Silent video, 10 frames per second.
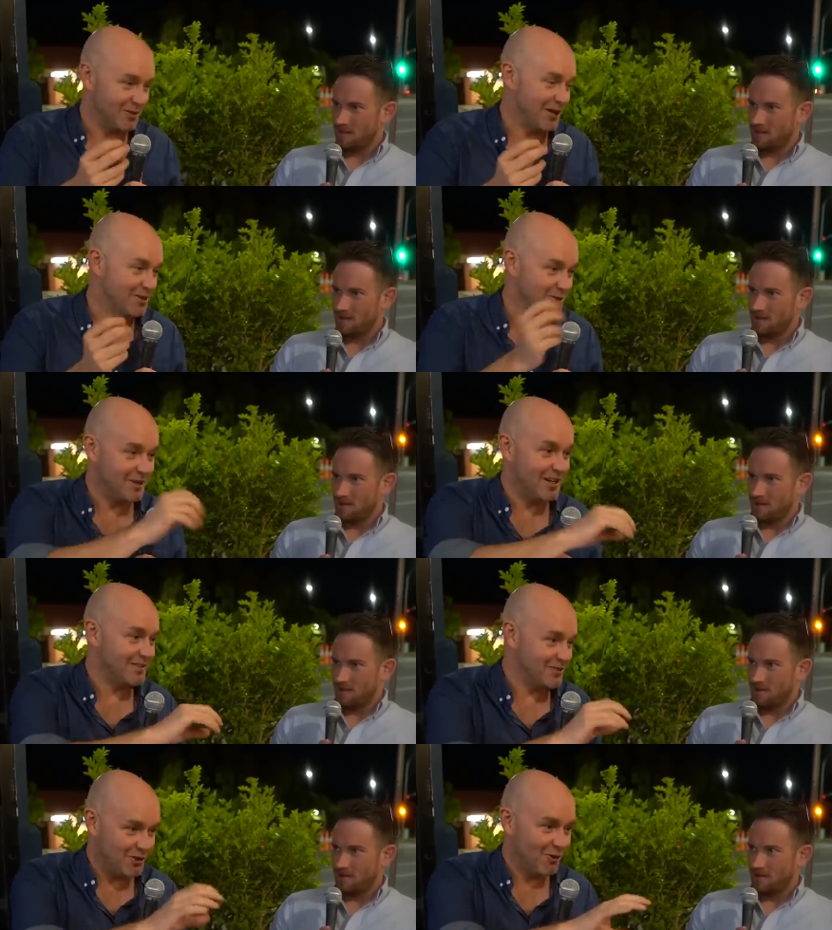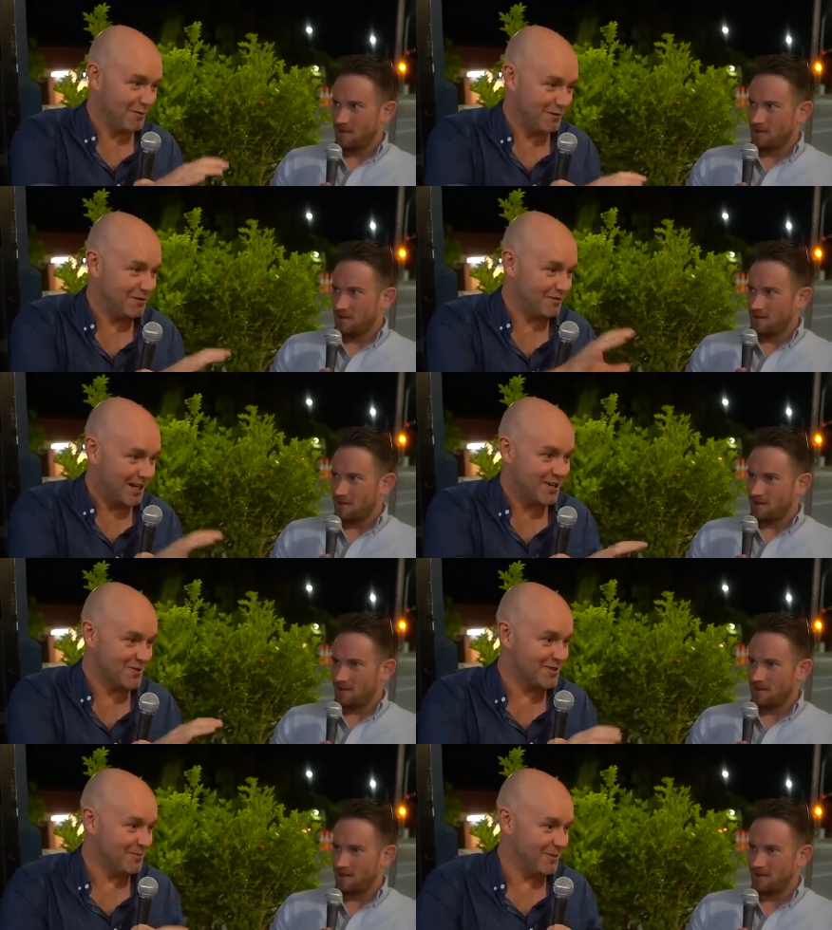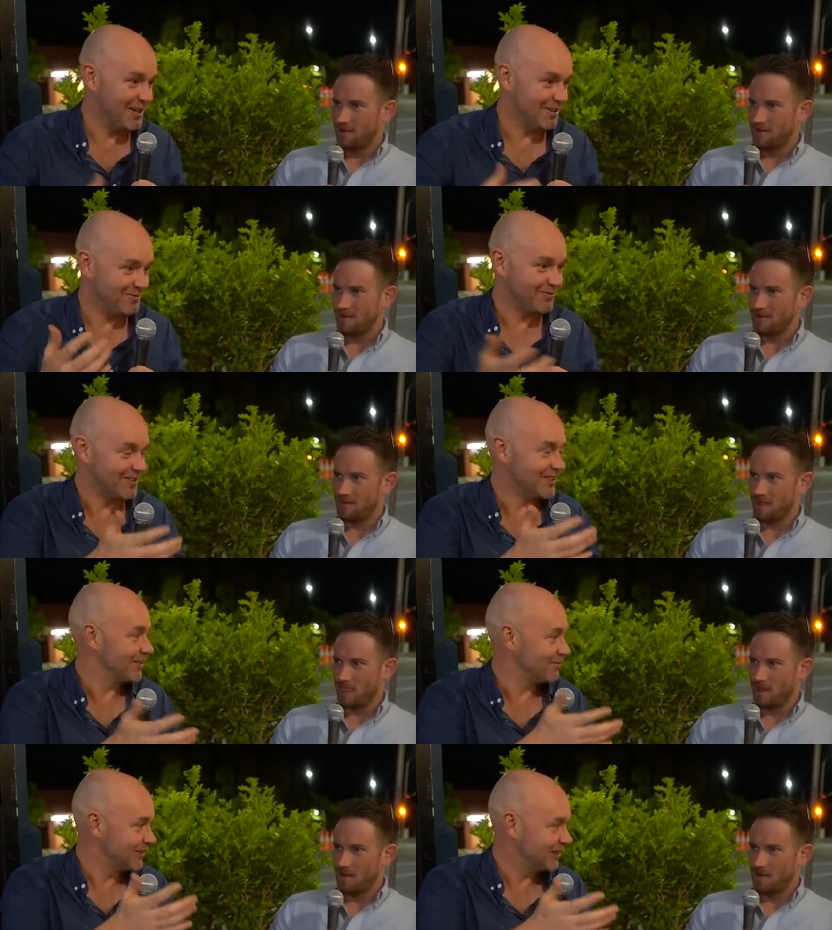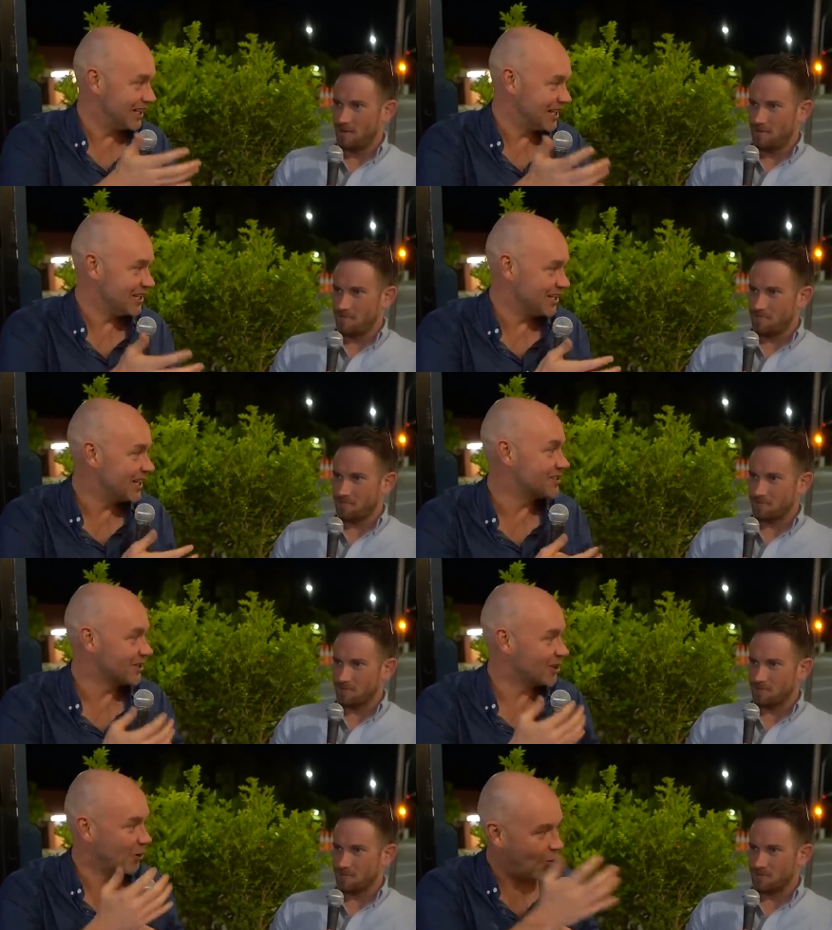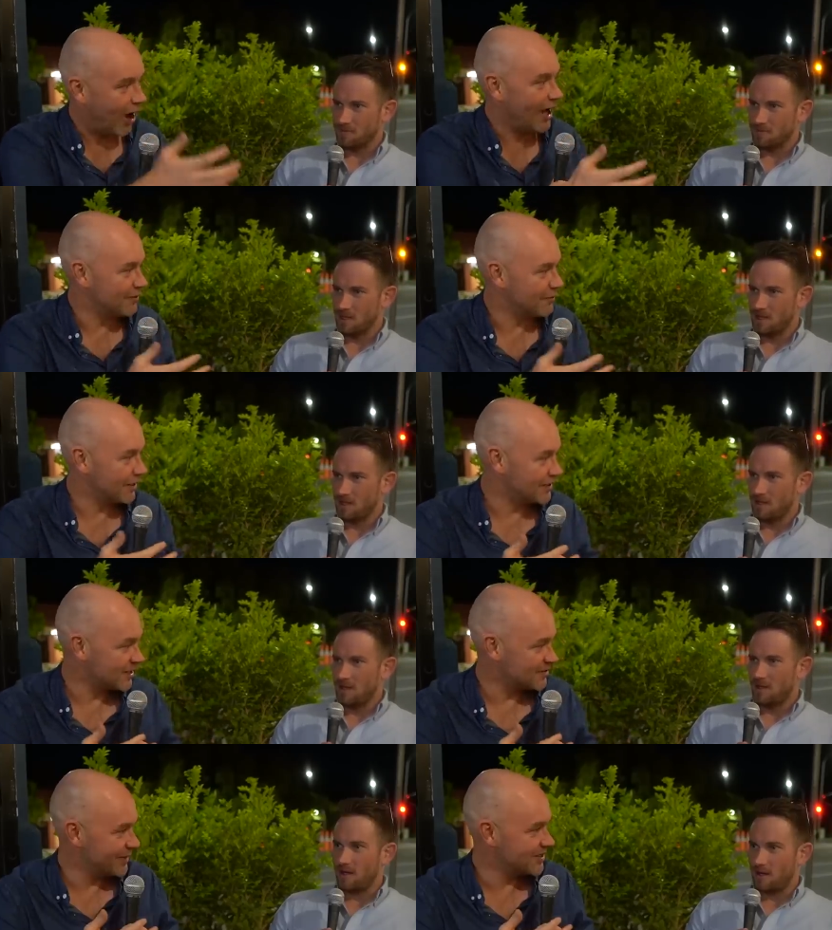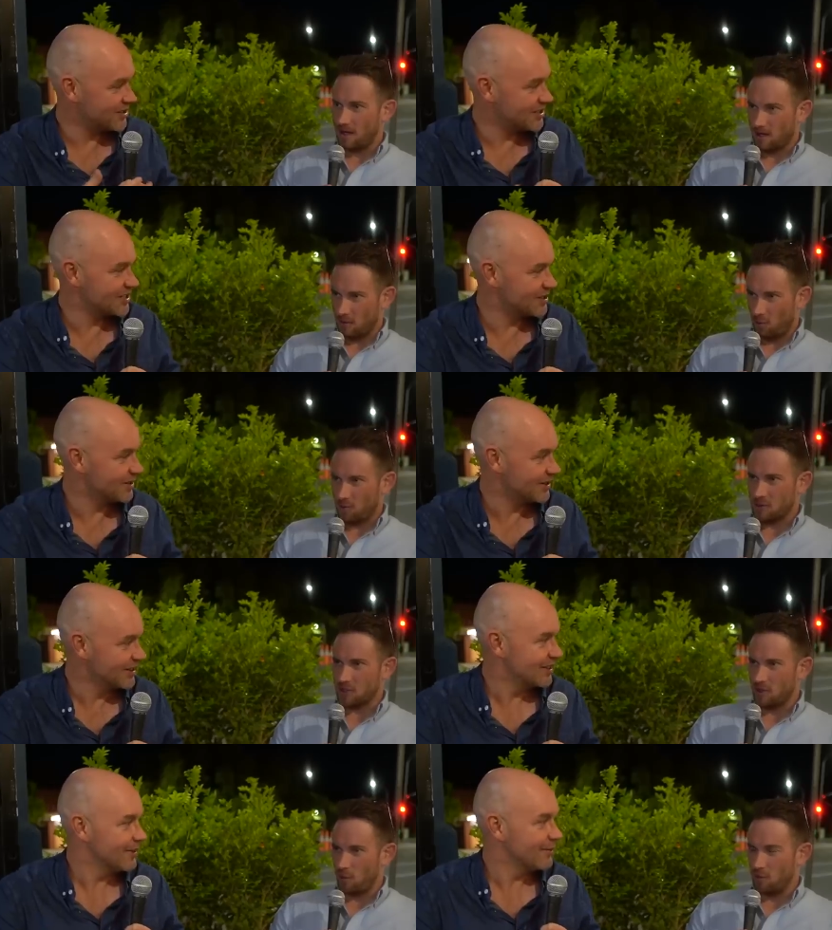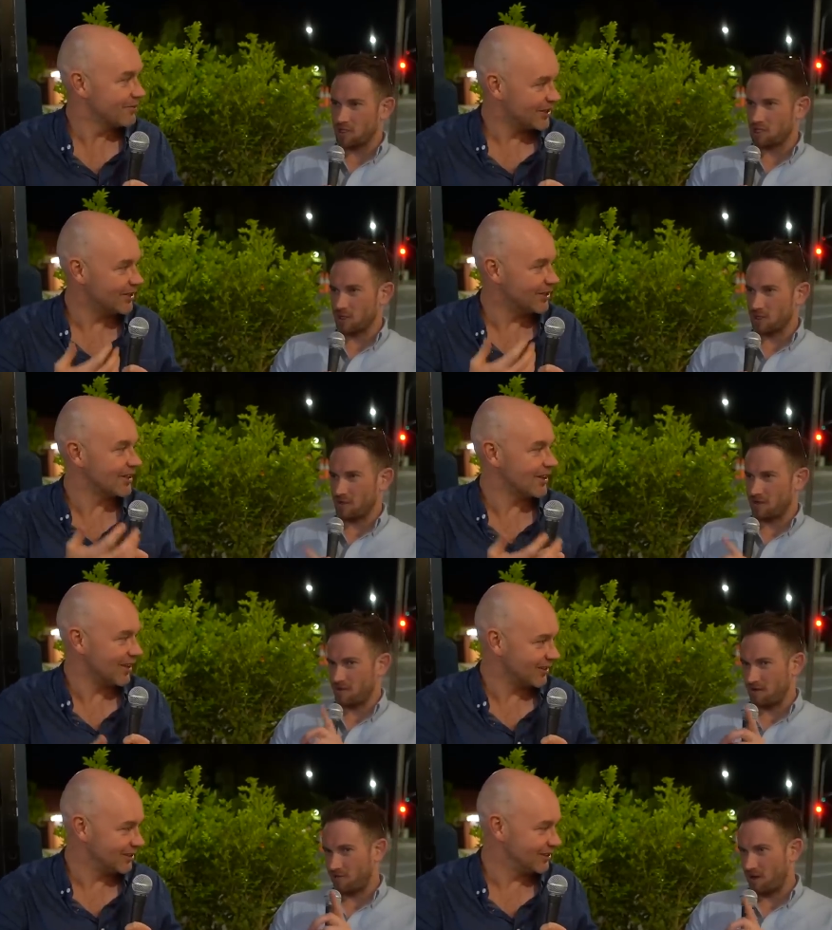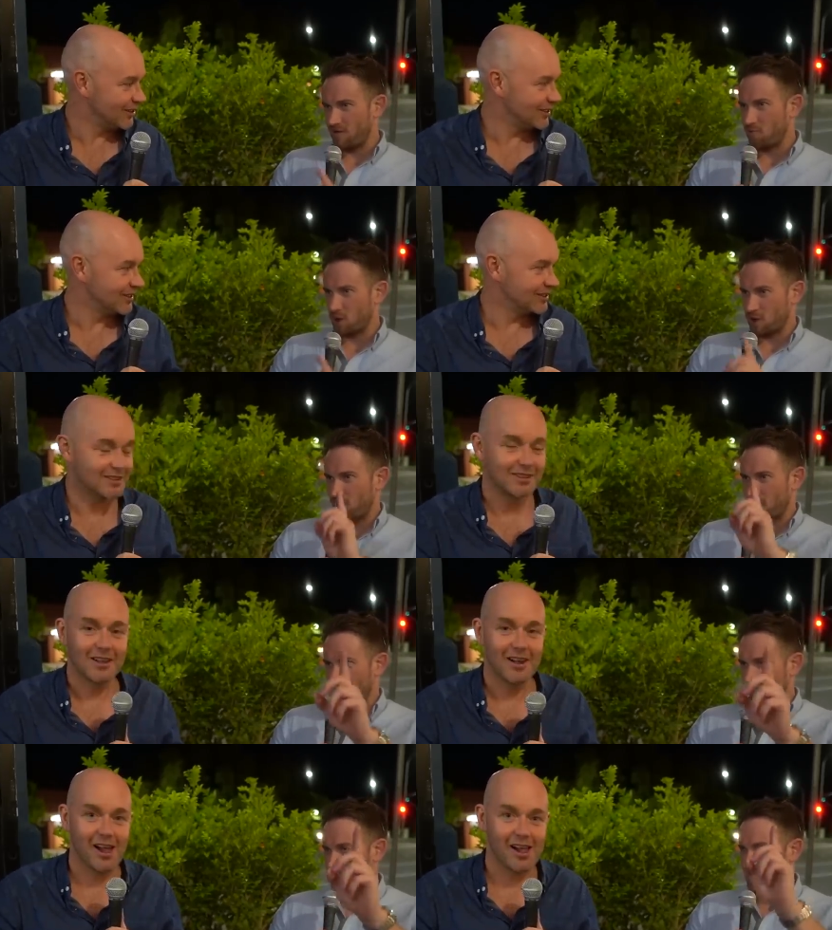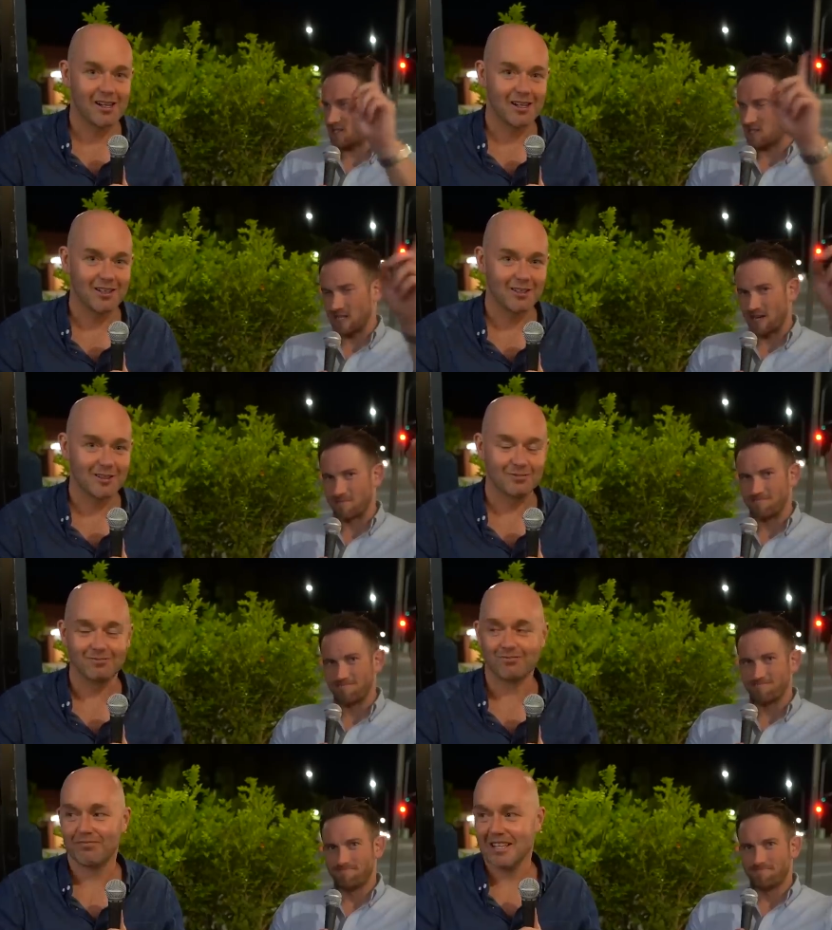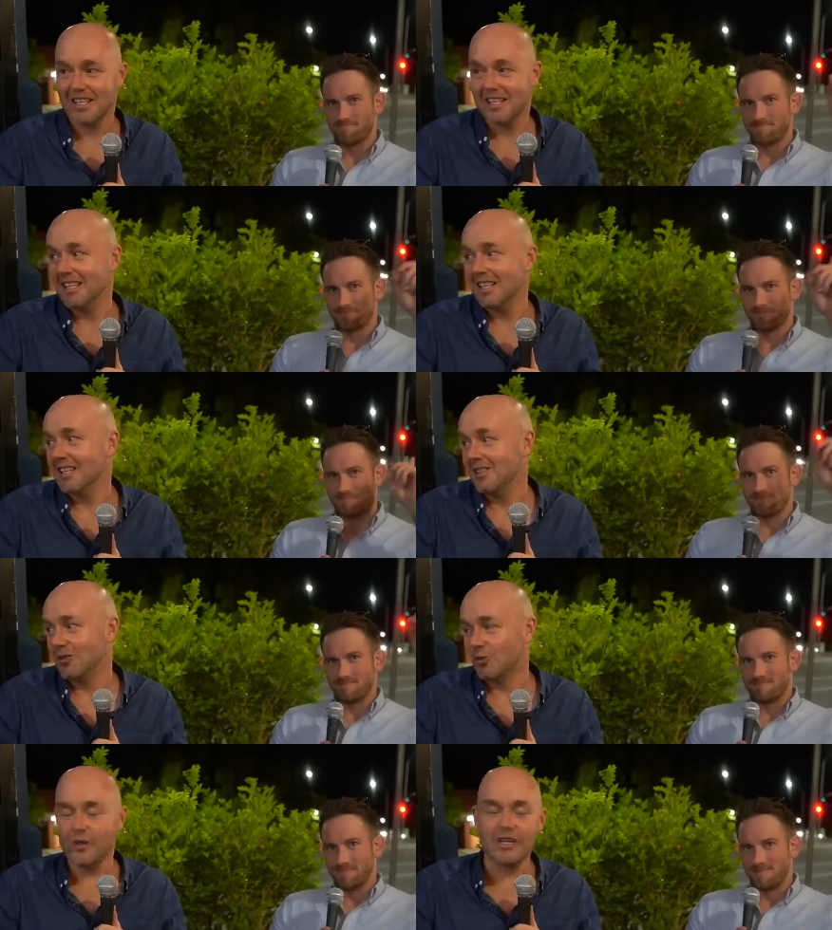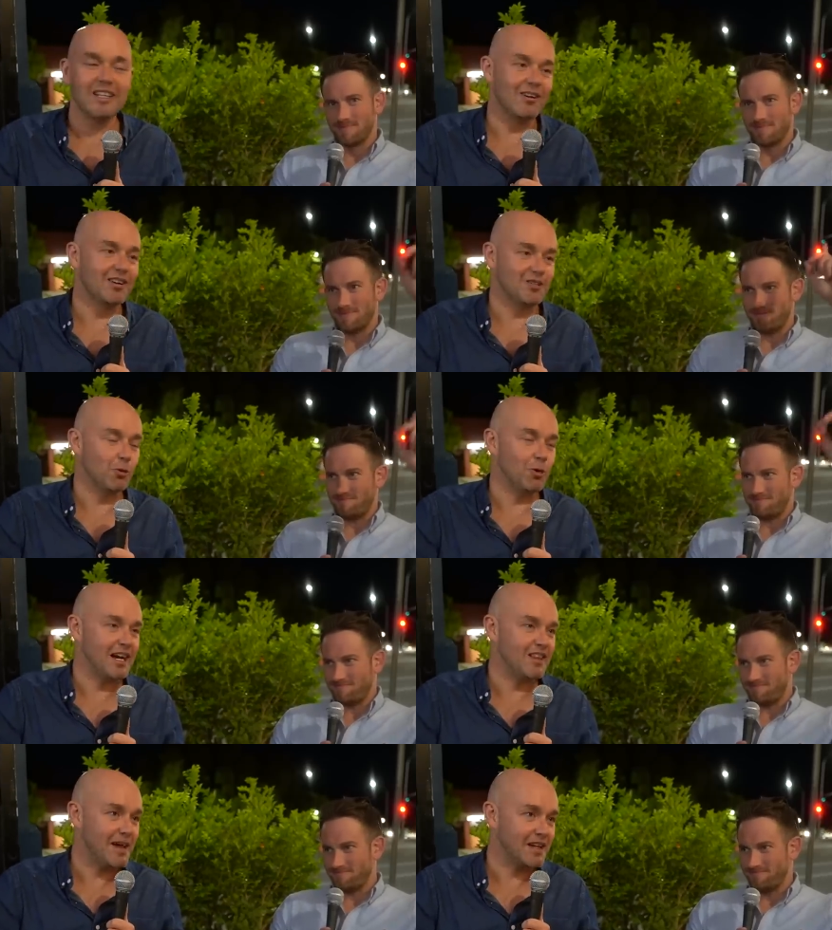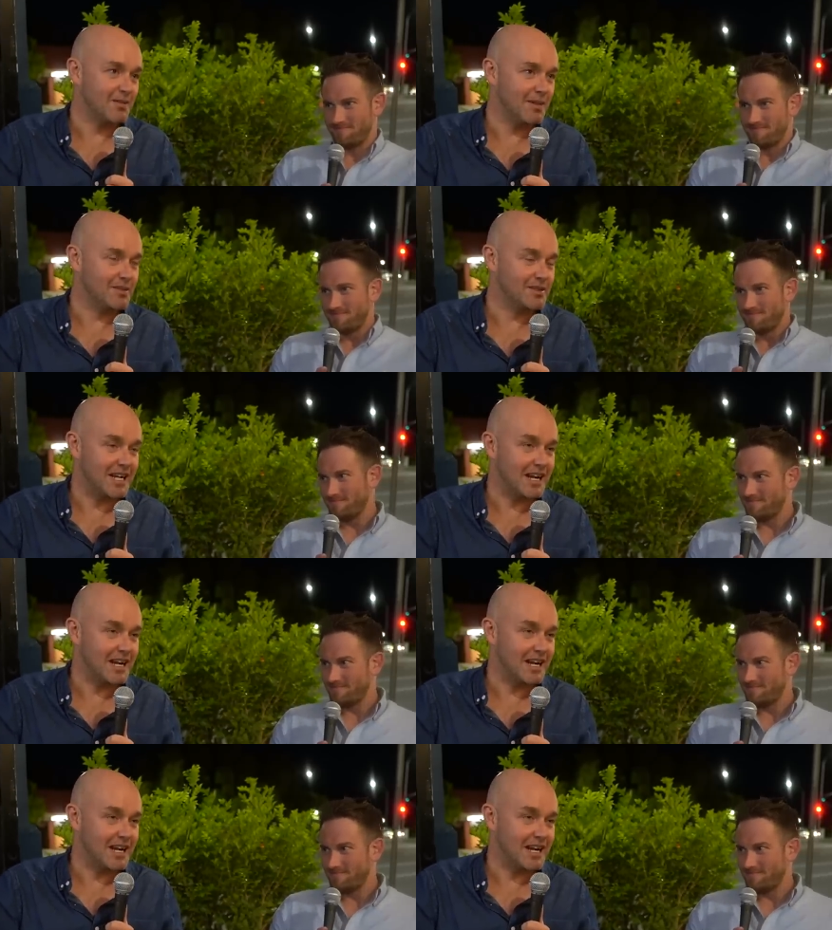Speaker 1: I'm going to a geography of the country where the La Nina isn't quite affecting as much. Is uh, it, is also,
Speaker 2: it? also tomorrow's going to be 35, and bushfire season has started.
Speaker 1: Really nice to walk out the back of the members at